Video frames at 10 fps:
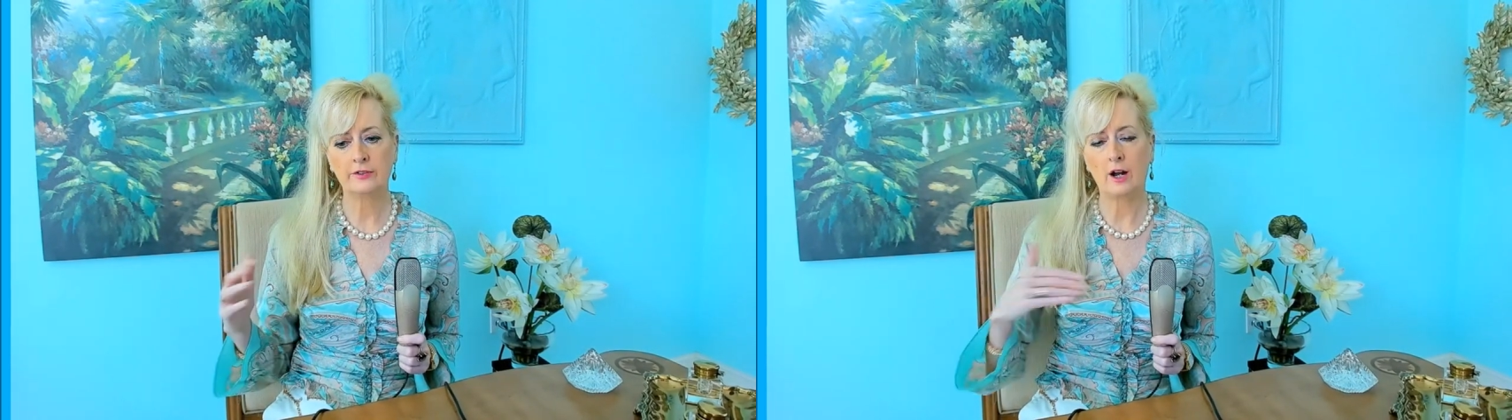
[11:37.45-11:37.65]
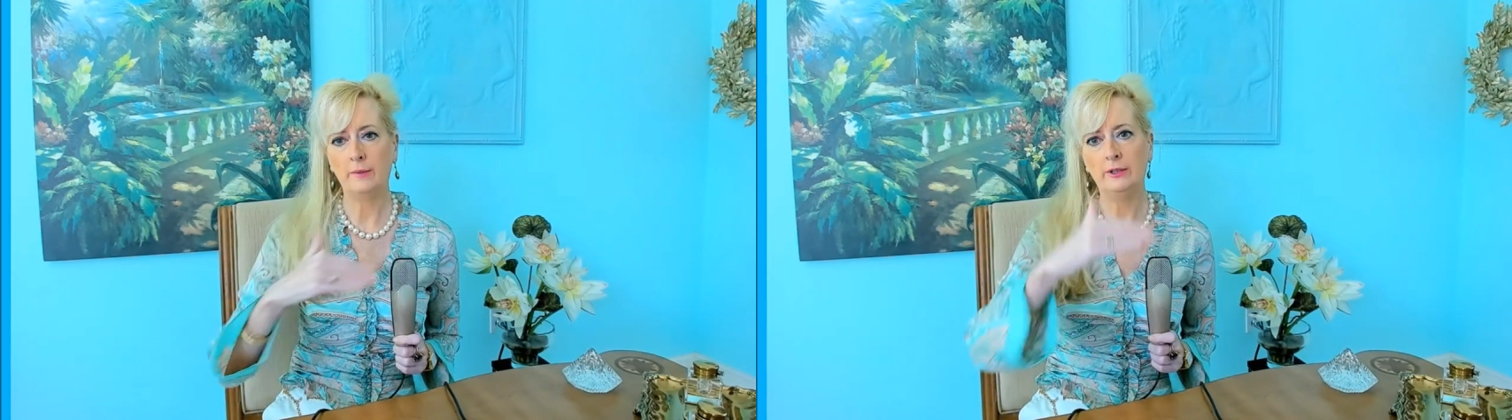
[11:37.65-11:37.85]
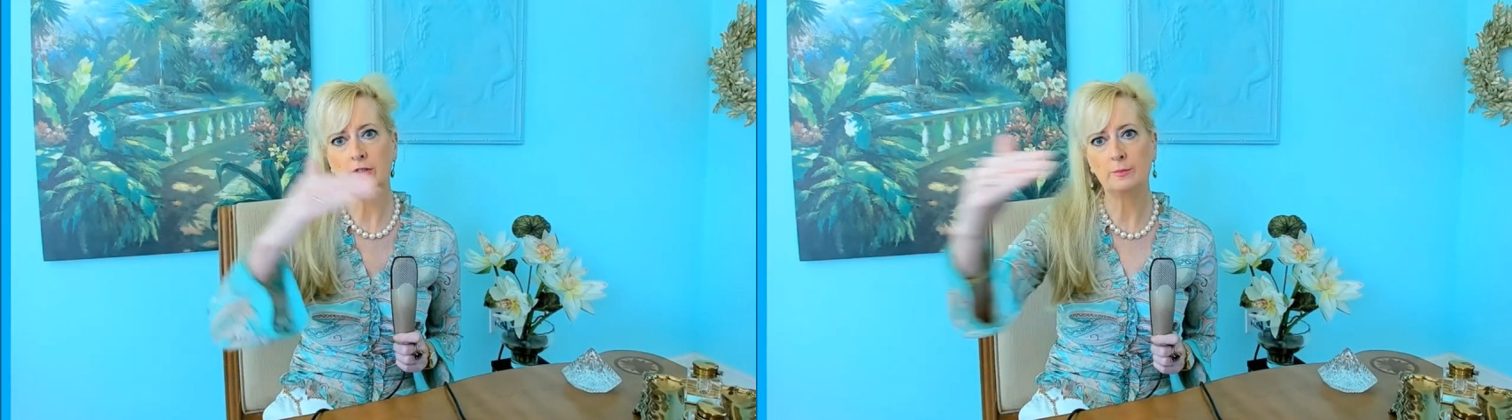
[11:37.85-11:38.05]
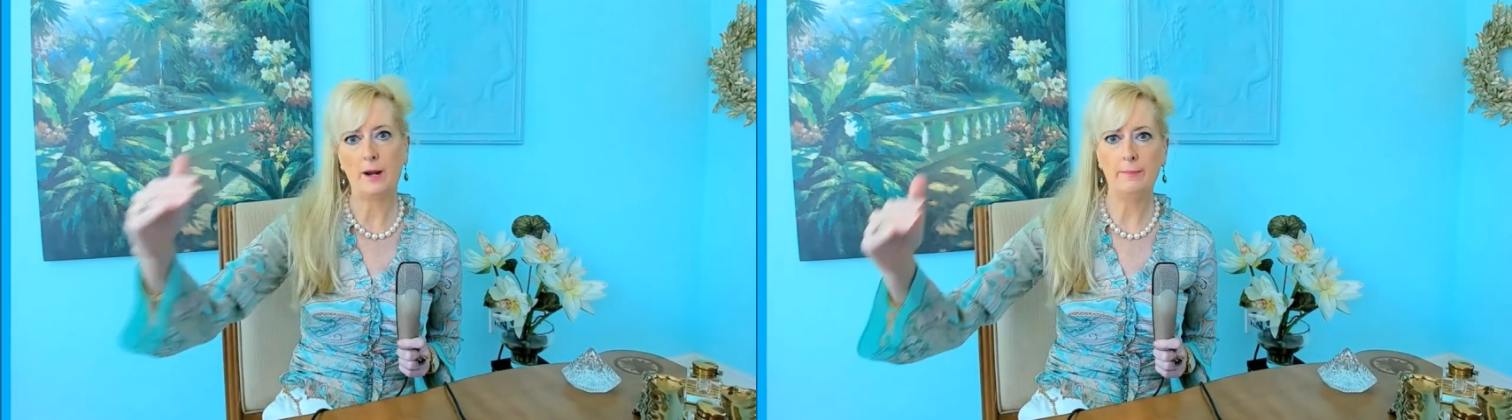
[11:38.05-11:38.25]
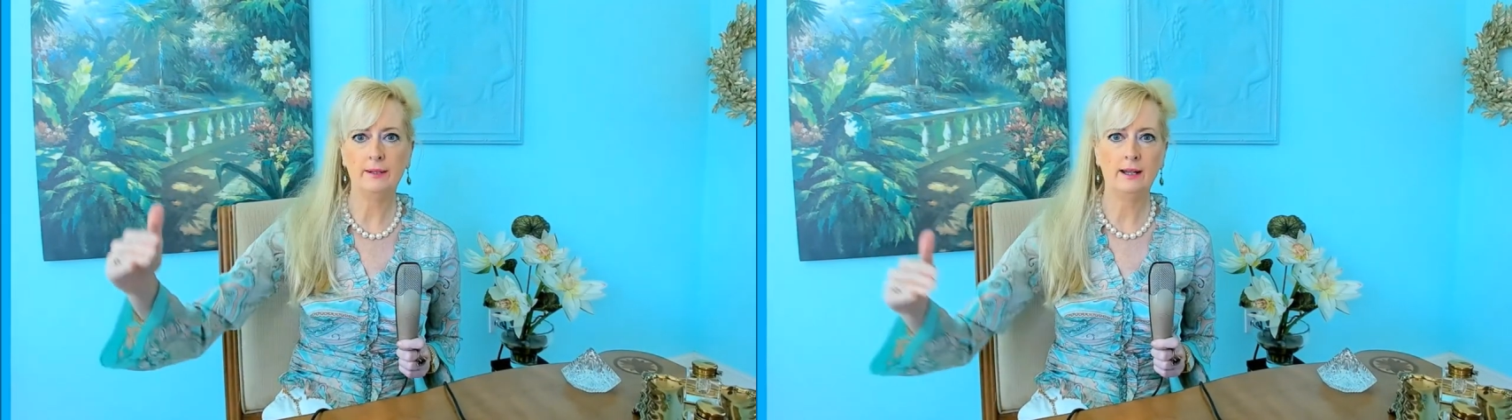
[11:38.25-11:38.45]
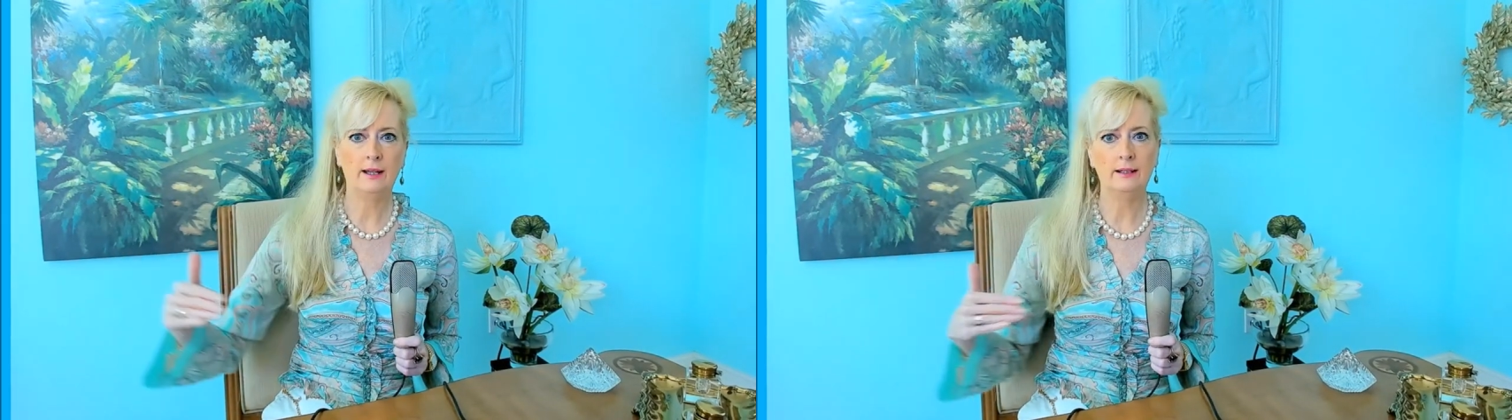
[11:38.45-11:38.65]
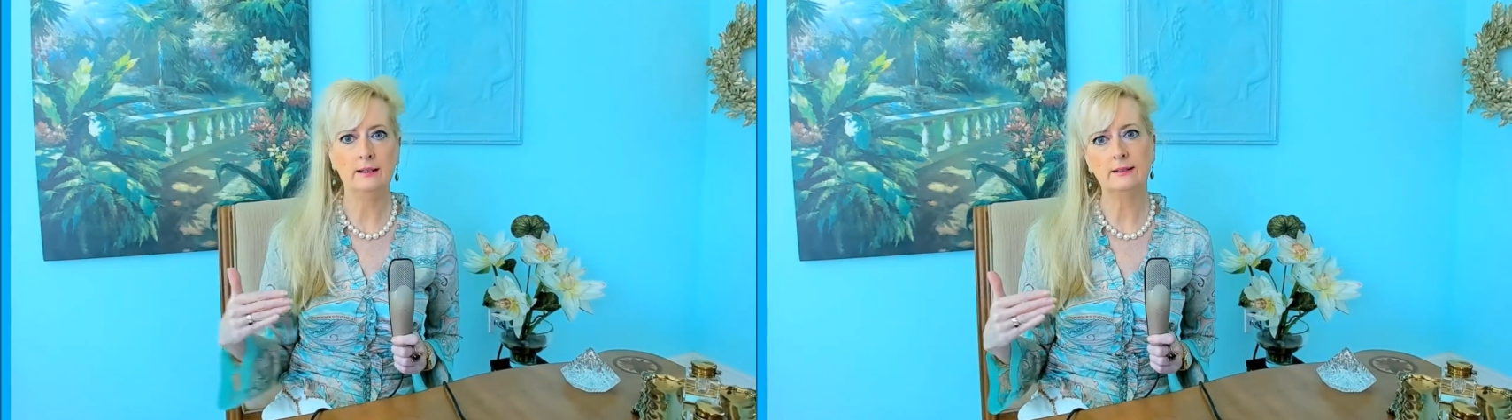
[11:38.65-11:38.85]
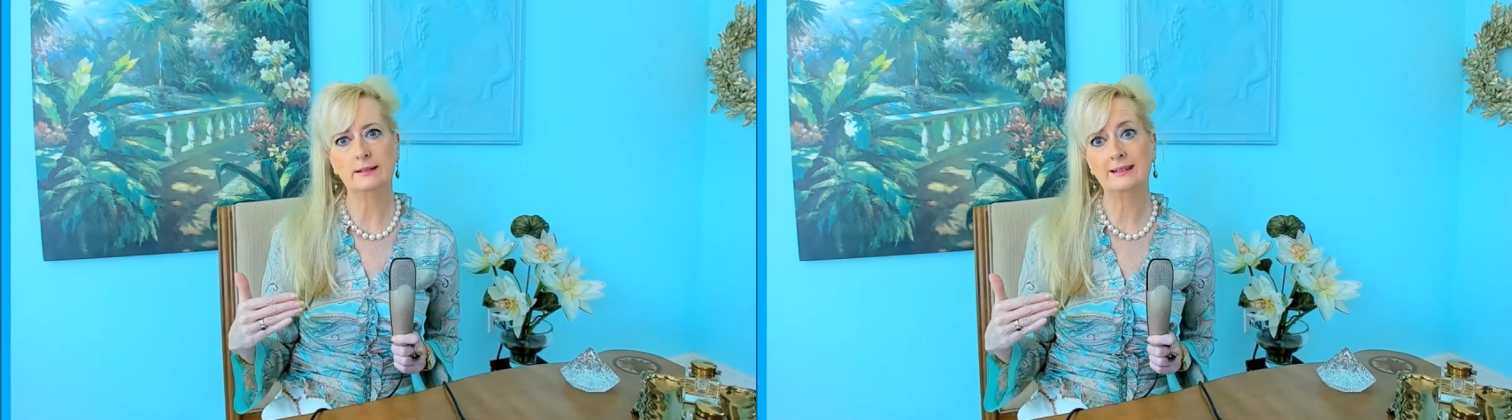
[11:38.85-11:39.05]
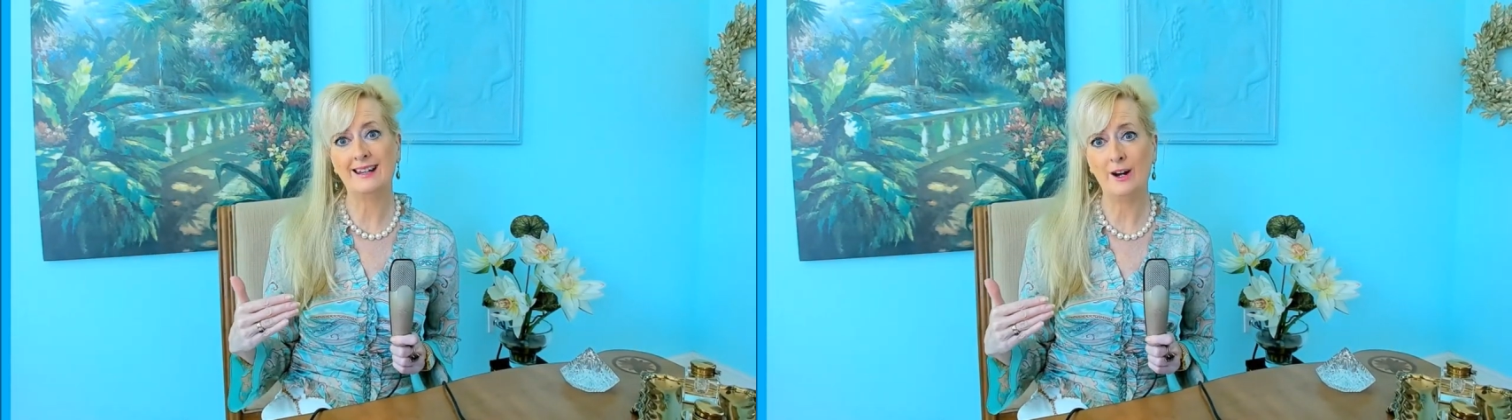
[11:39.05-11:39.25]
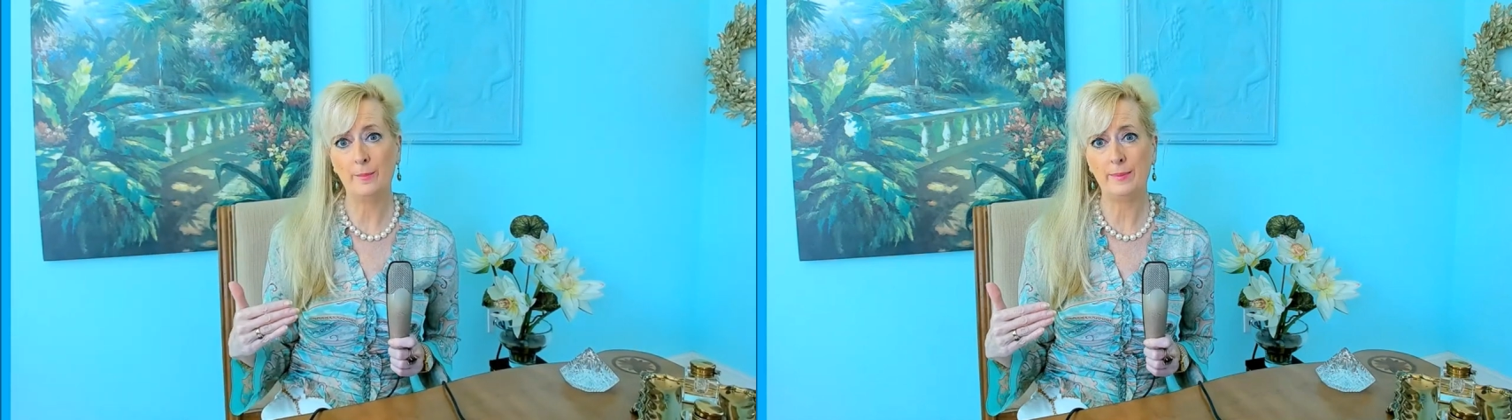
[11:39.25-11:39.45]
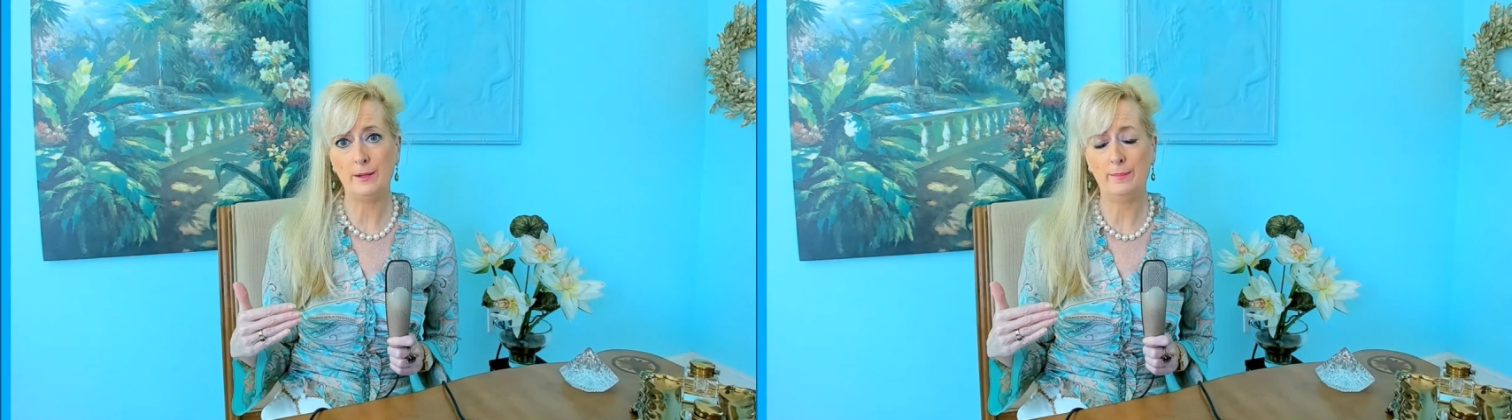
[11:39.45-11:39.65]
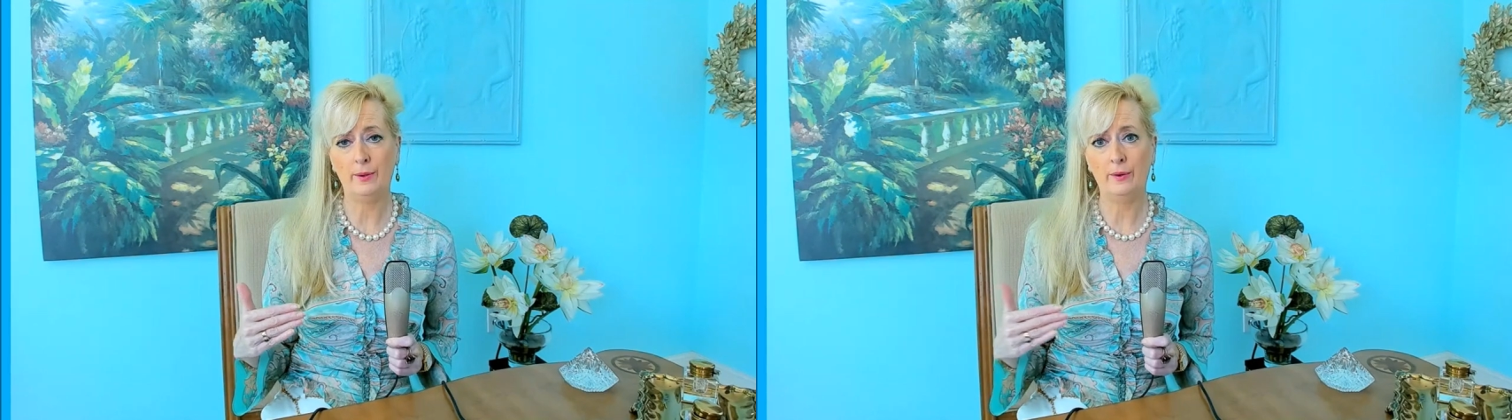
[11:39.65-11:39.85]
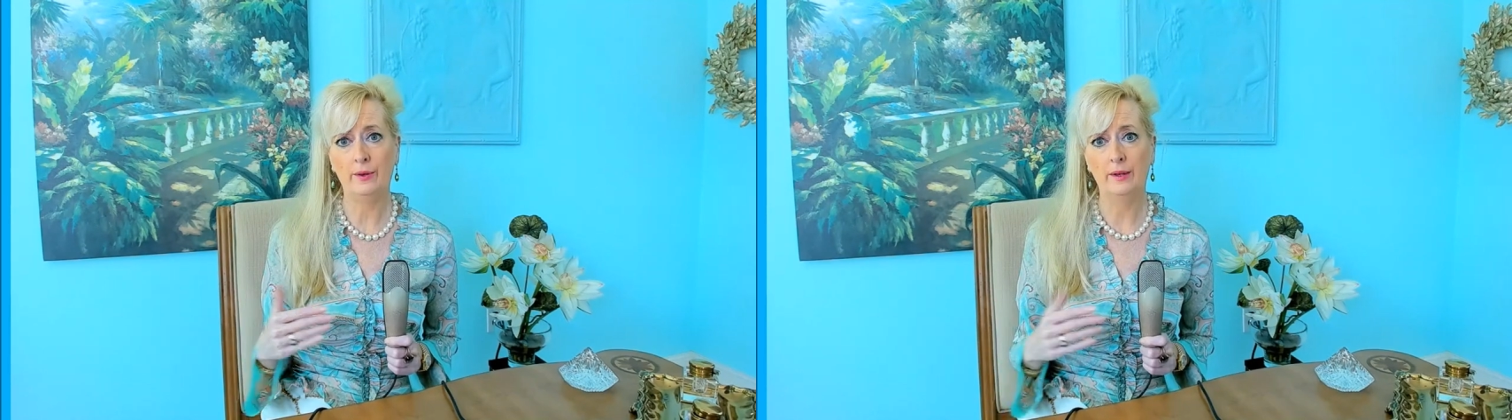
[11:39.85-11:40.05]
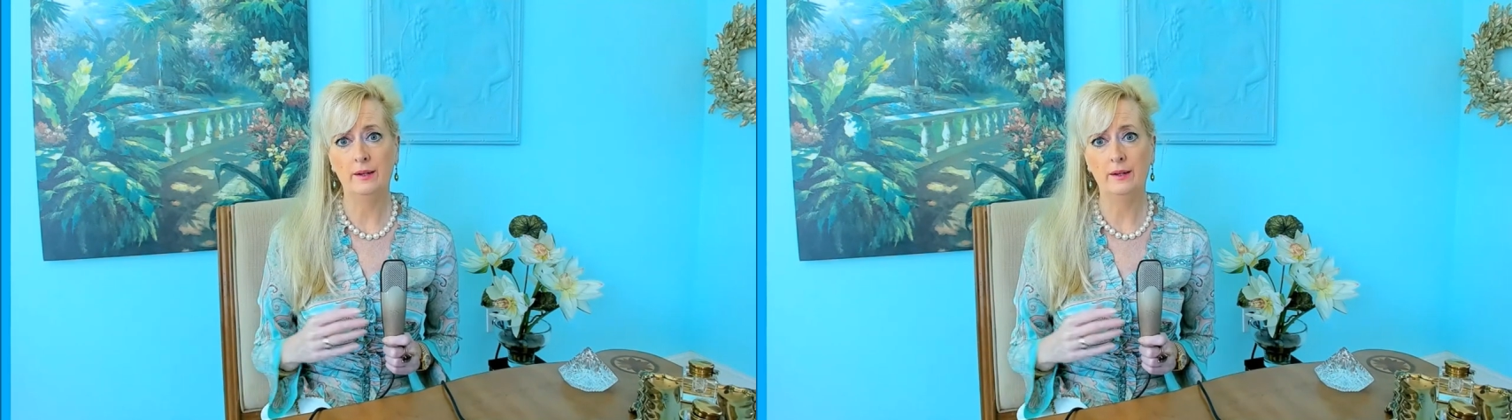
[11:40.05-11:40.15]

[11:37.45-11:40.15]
communist propaganda to scare people,